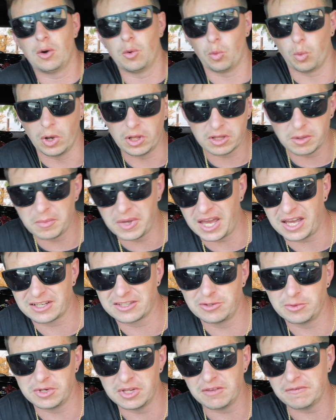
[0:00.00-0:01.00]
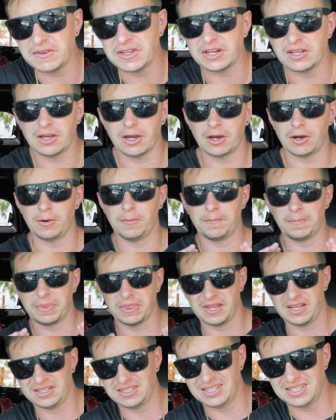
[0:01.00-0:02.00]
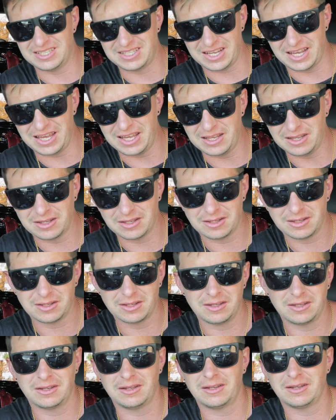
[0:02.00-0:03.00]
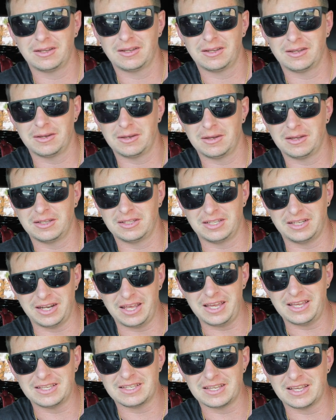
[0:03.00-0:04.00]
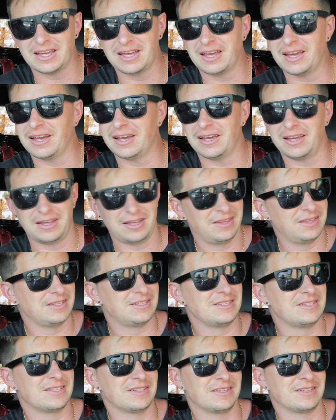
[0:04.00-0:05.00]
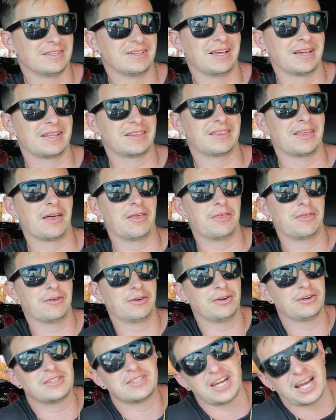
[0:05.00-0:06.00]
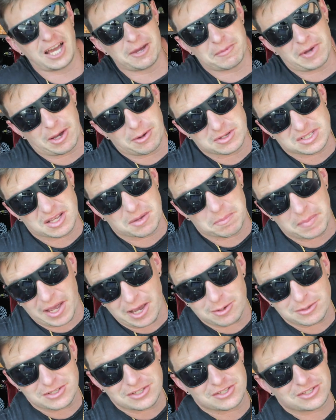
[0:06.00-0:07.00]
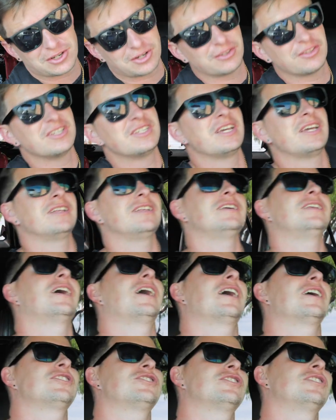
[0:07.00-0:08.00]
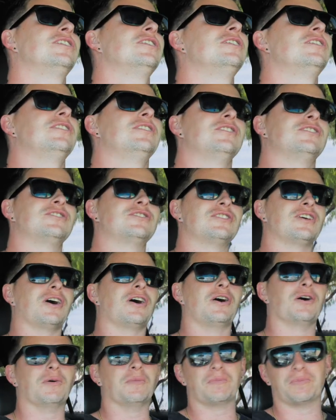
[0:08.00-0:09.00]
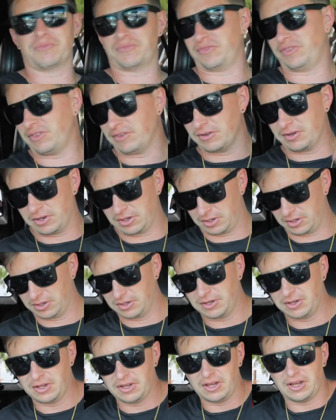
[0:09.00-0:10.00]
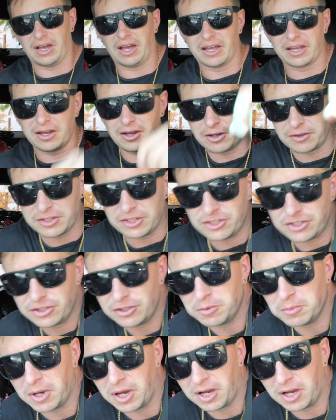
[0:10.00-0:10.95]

welcome back to another video. Today is this is like the third time I was about to start the Daily Dash. So I got all these shoe